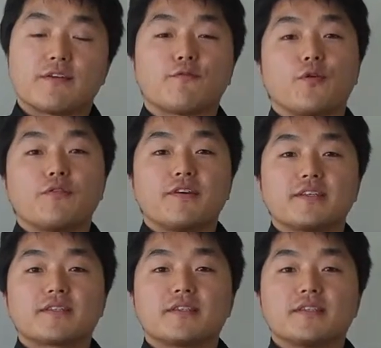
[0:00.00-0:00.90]
is that for
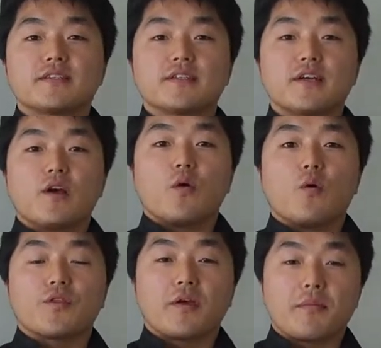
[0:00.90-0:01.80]
investors,
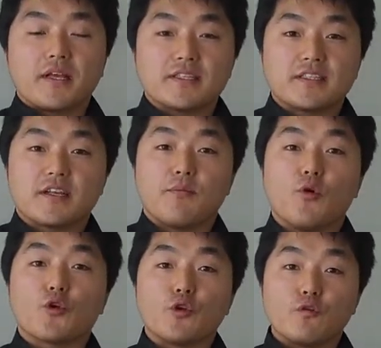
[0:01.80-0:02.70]
what that means is a
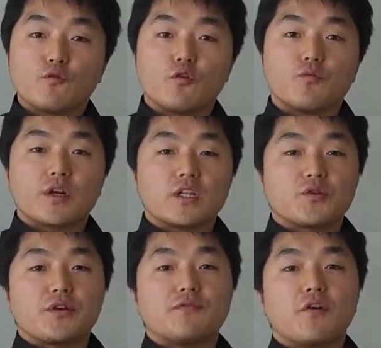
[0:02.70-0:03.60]
more uniform
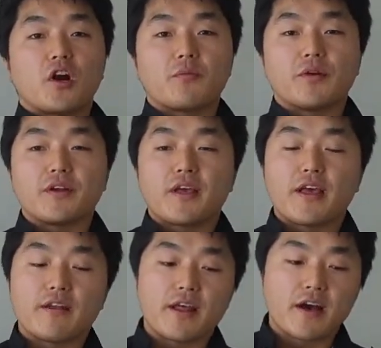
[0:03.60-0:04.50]
regulatory environment.
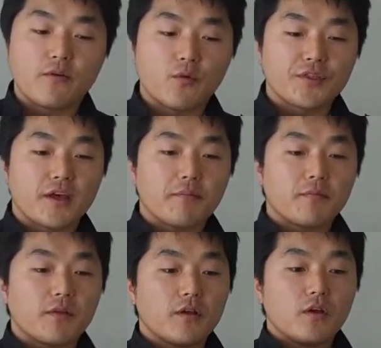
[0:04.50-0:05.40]
And now what
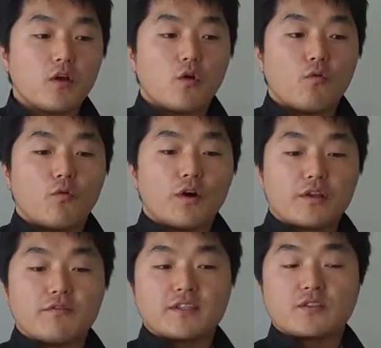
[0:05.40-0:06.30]

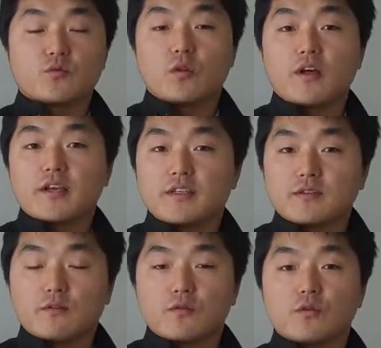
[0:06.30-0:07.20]
investors would like
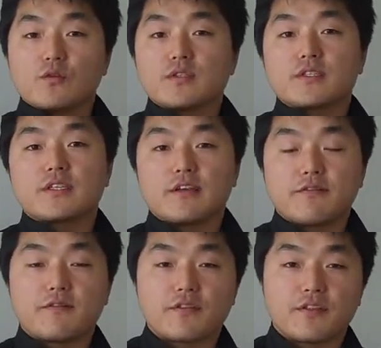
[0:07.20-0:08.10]
is, of course,
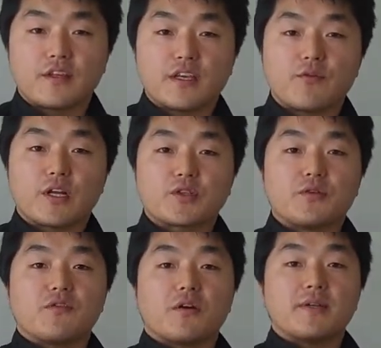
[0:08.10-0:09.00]
if the
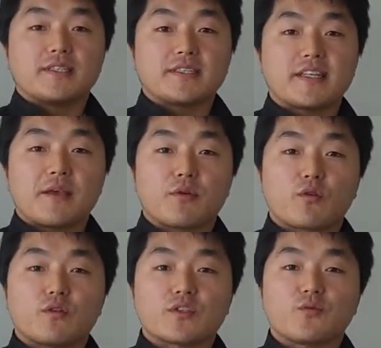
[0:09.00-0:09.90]
regulatory environment is the same
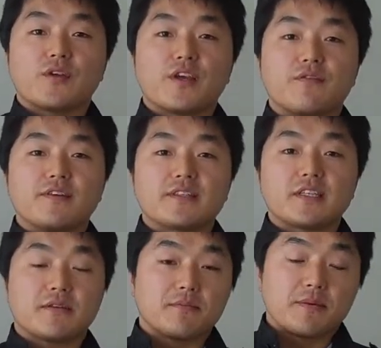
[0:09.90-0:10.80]
across where they're
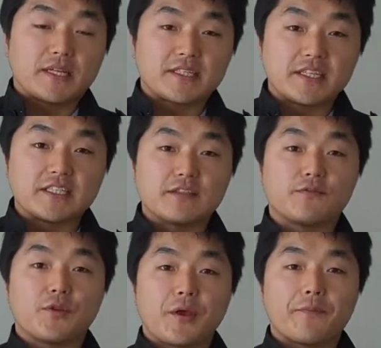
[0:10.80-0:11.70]
investing, it makes it
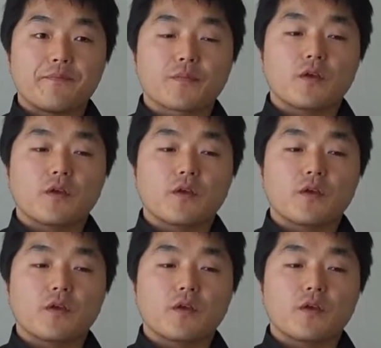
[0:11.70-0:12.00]
easier for them.